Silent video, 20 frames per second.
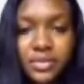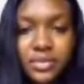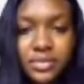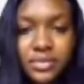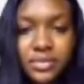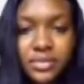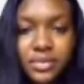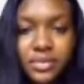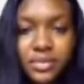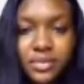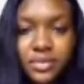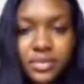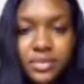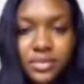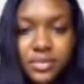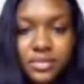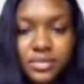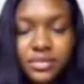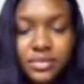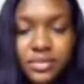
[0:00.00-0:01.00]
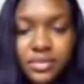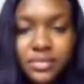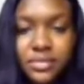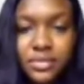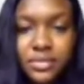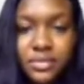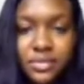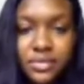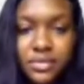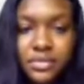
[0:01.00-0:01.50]

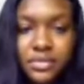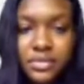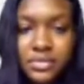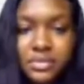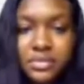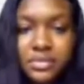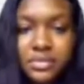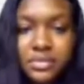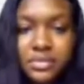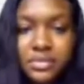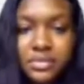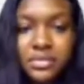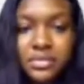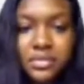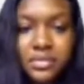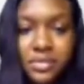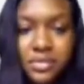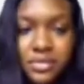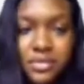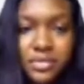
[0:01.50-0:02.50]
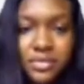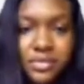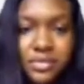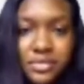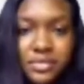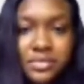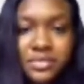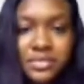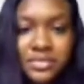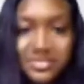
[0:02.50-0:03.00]

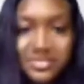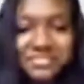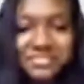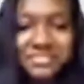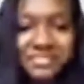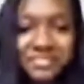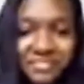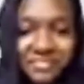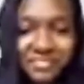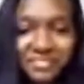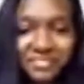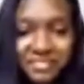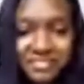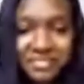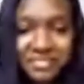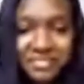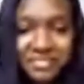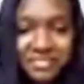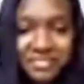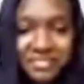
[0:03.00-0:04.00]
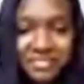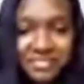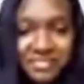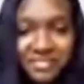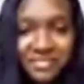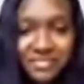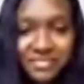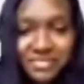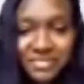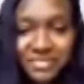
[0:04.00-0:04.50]

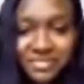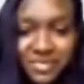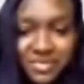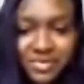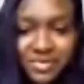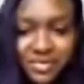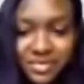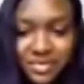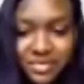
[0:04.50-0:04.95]
(silent)